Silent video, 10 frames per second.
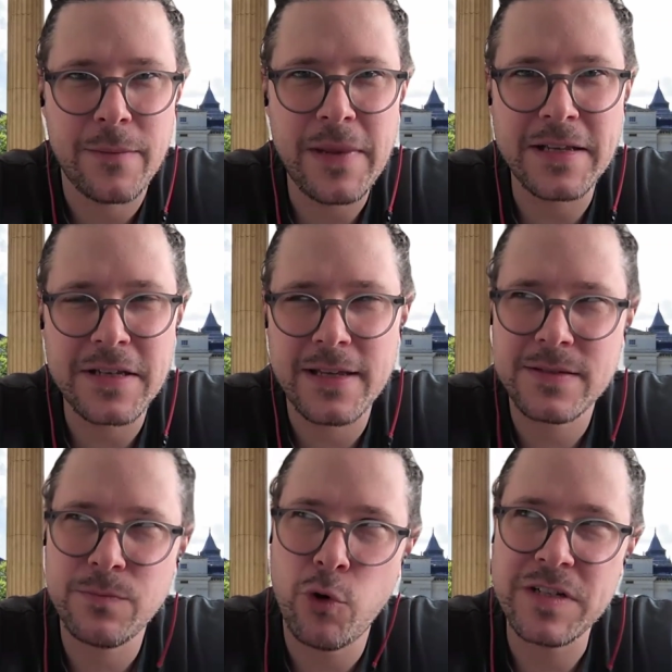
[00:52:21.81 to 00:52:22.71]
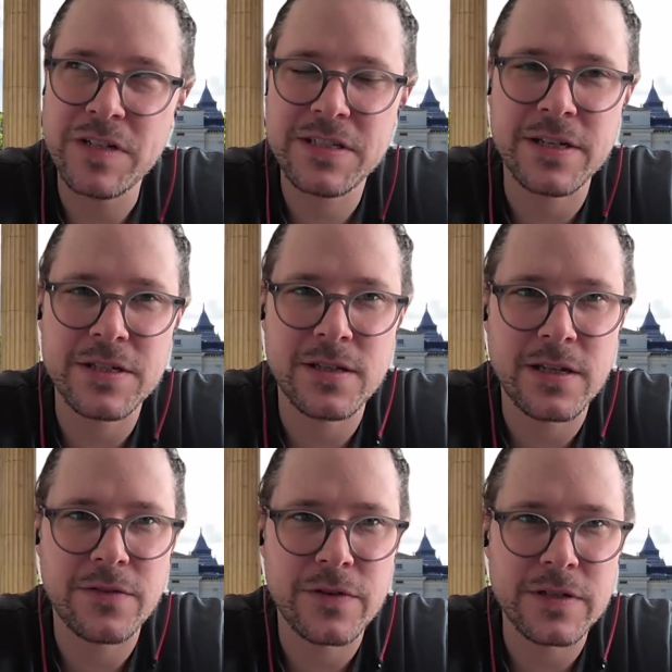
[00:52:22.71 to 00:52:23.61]
I mean, it's it's more of a distinction
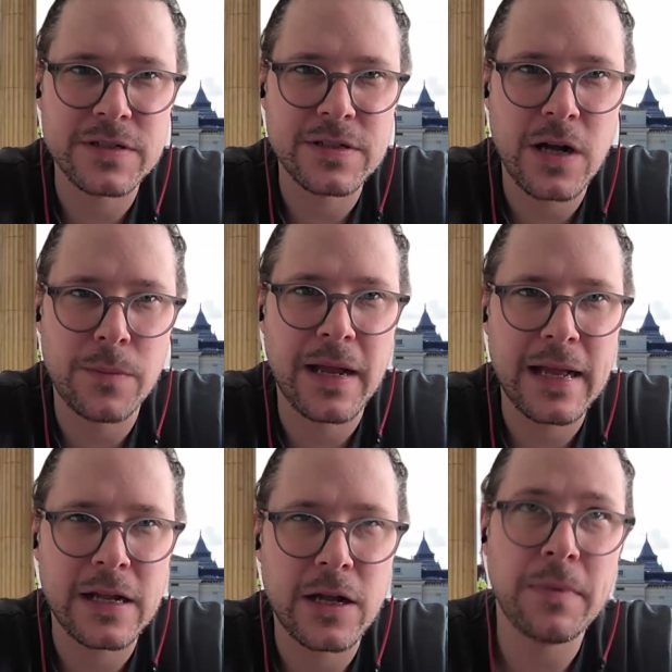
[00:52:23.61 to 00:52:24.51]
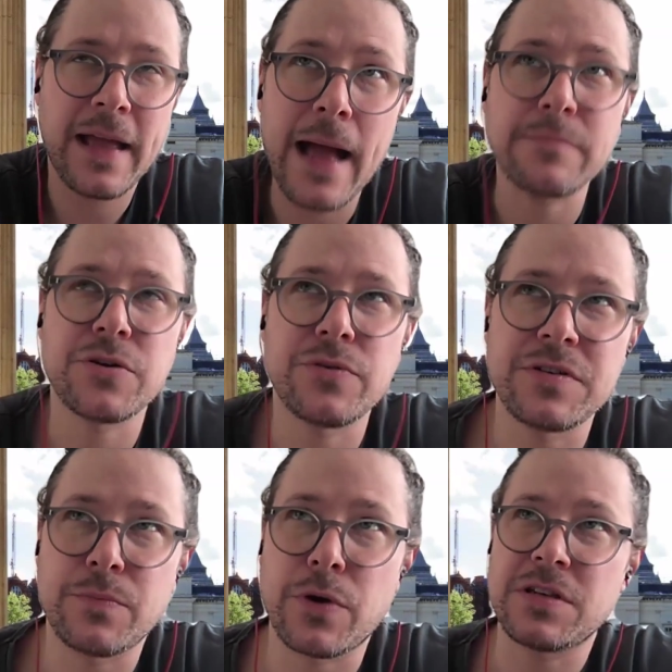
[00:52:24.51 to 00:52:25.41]
than a difference. Carbon carbon capture
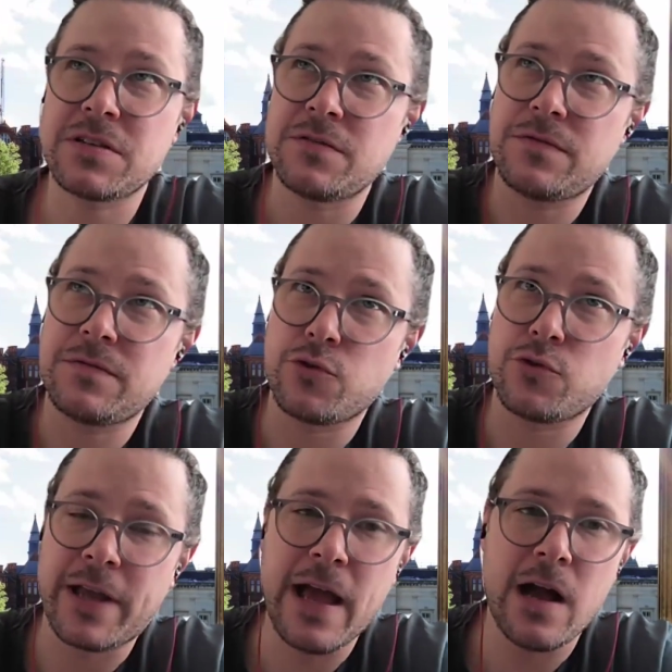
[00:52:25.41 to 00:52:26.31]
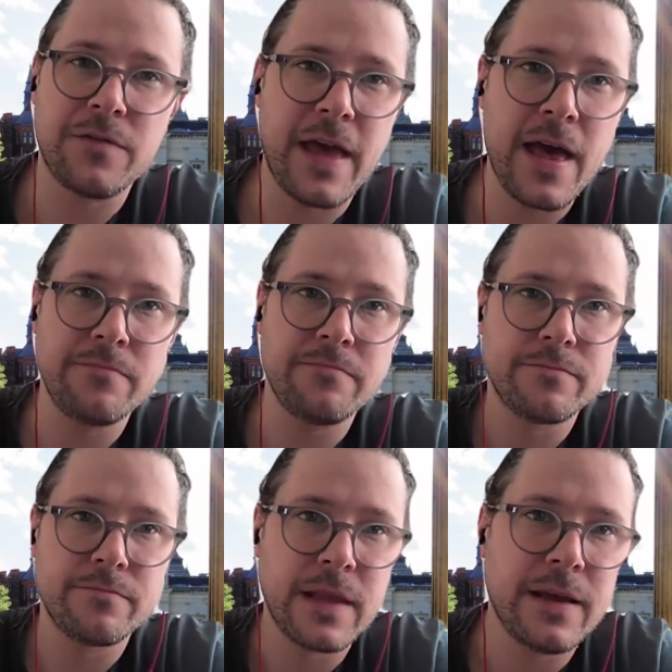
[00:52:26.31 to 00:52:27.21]
is the process of drawing it out of the air,
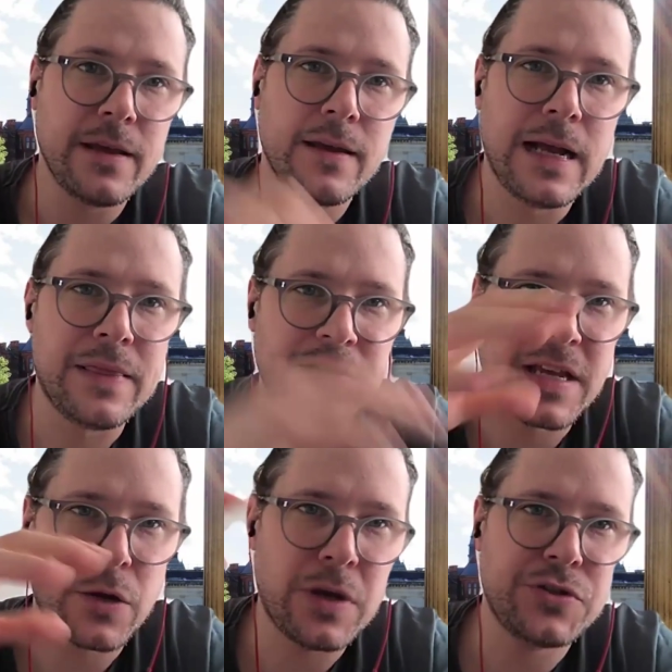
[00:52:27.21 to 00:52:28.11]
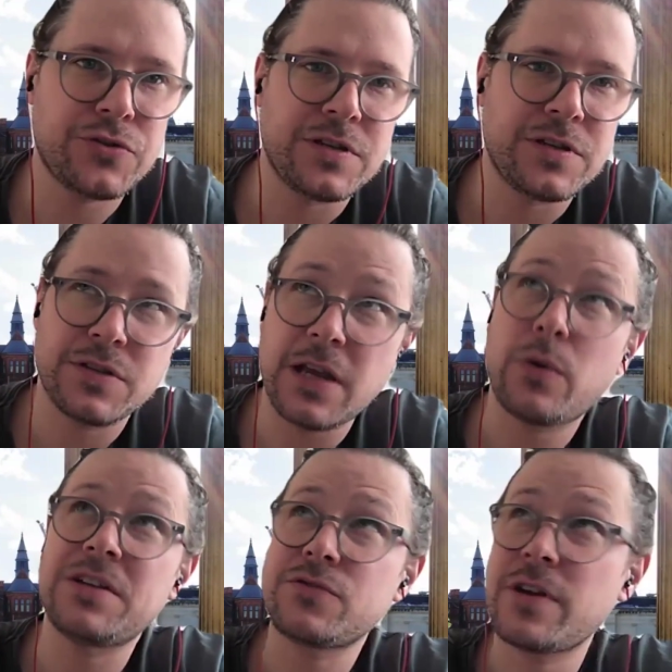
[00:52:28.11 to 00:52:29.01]
and the sequestration
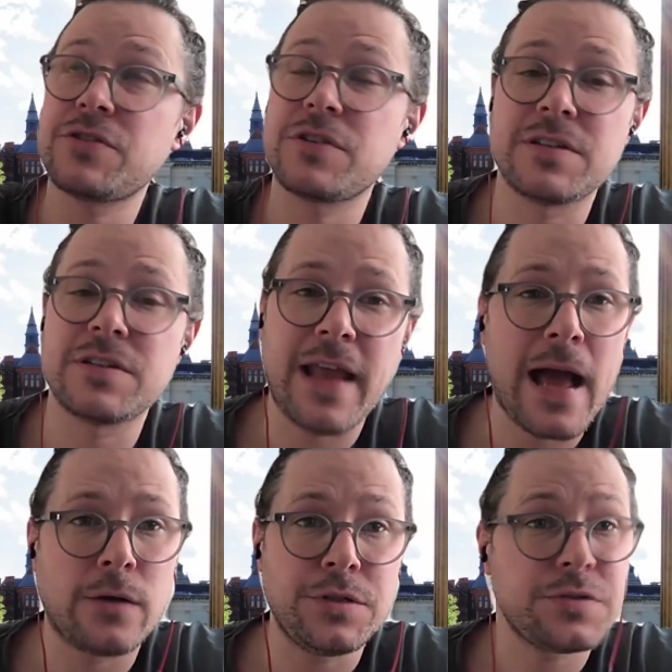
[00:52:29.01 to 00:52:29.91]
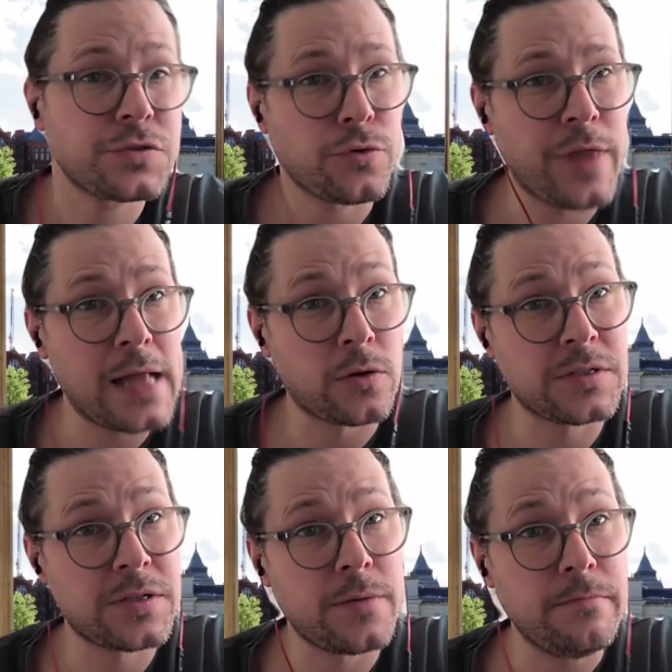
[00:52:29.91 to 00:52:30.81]
sequestration is then how do you store that
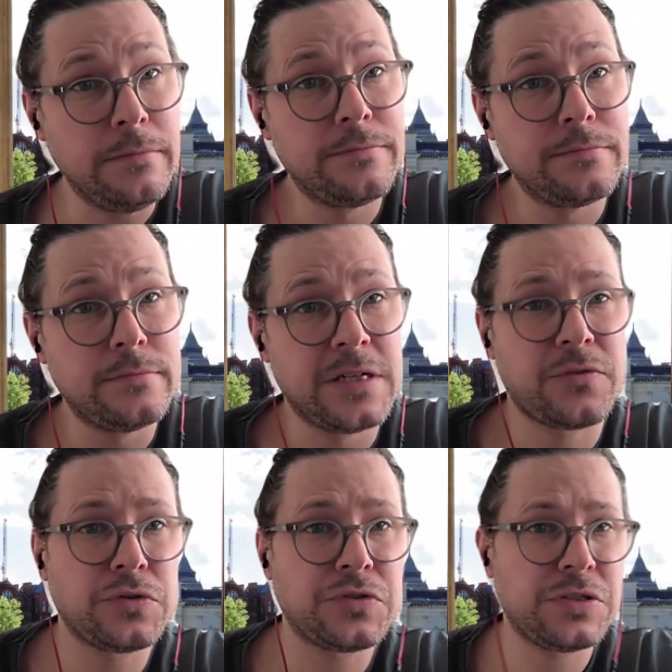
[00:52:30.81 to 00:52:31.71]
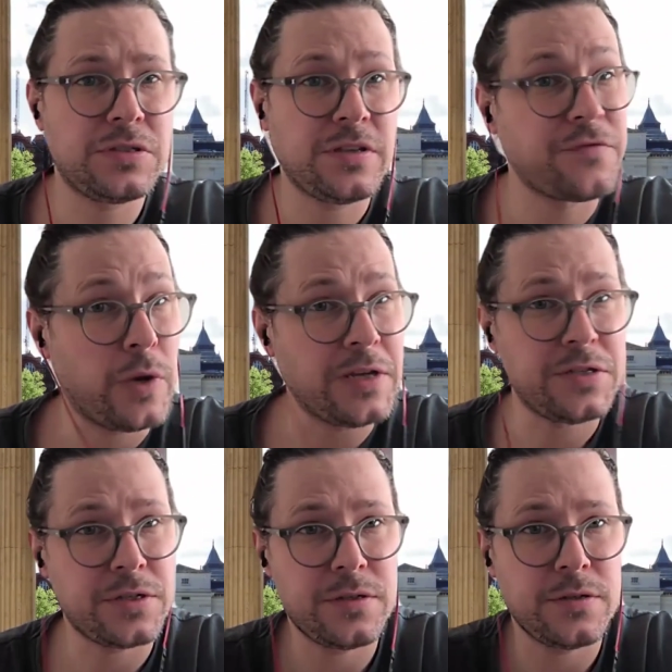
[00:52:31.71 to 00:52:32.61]
long term? And of course, there's different
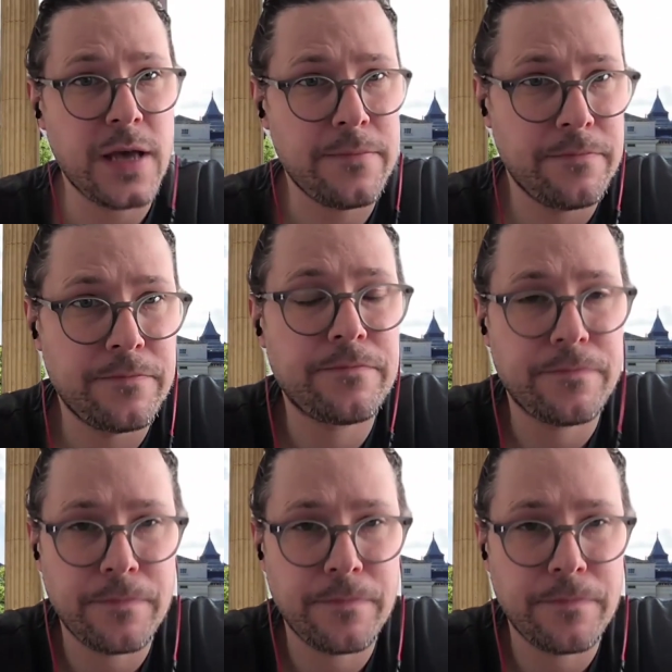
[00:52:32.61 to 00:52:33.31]
ways you could do that.